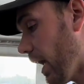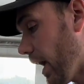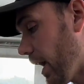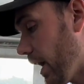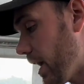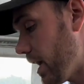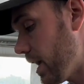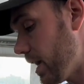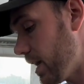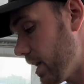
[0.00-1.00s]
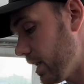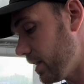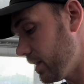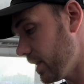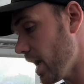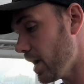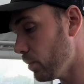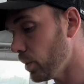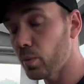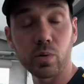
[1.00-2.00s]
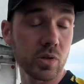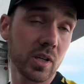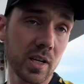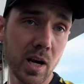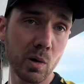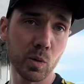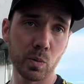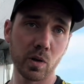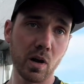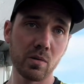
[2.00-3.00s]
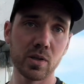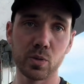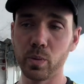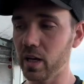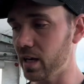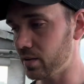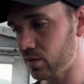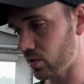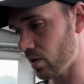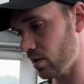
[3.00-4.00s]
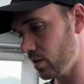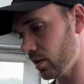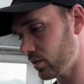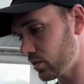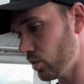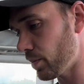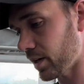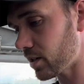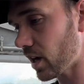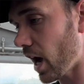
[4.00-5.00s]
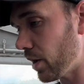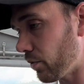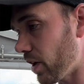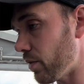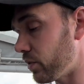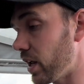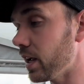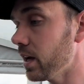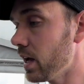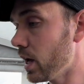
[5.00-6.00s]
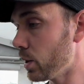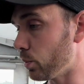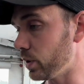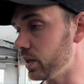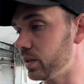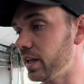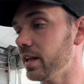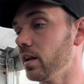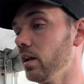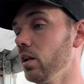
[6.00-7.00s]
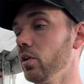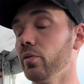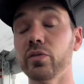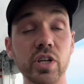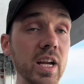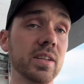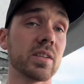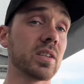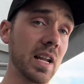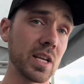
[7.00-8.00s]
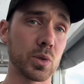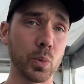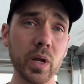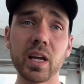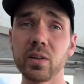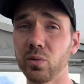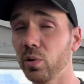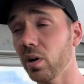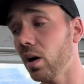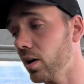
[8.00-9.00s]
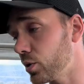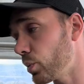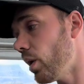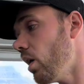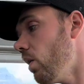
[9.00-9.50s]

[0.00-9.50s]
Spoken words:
And yeah, we will see how it will go this weekend. So super excited for everything. We did a lot of changes last weekend to the car as well,